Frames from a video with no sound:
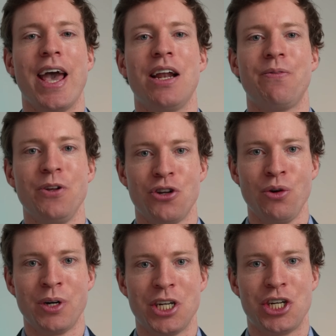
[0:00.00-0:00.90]
and if you
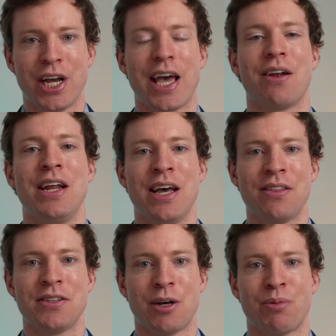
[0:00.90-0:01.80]
do want to check out
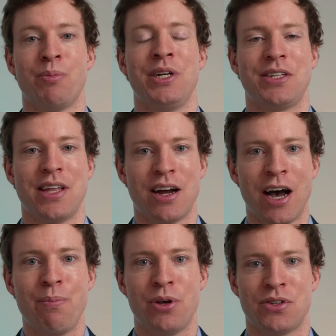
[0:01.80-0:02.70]
another supplement that
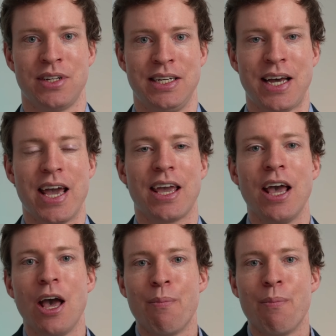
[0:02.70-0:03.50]
I personally take,